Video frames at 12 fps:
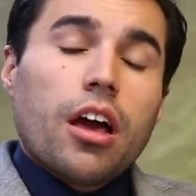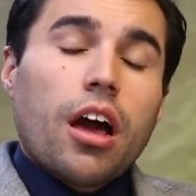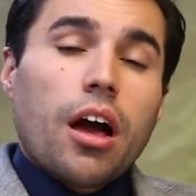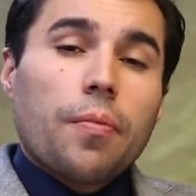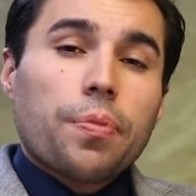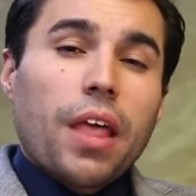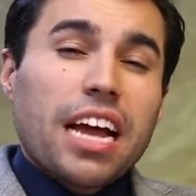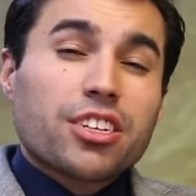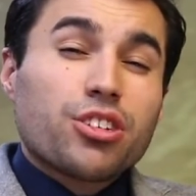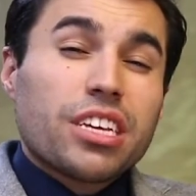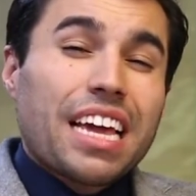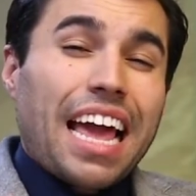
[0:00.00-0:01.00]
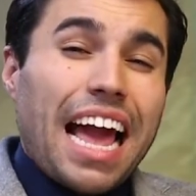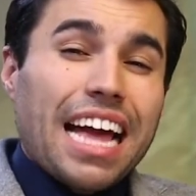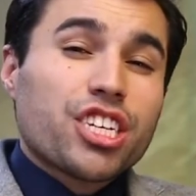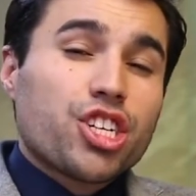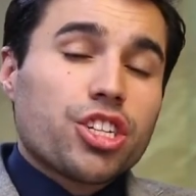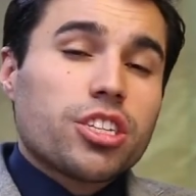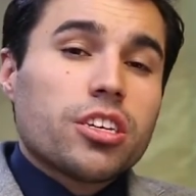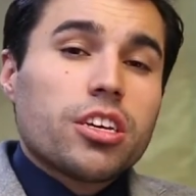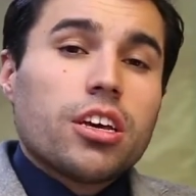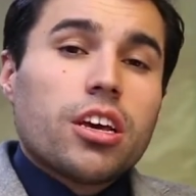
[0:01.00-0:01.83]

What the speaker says: actually catched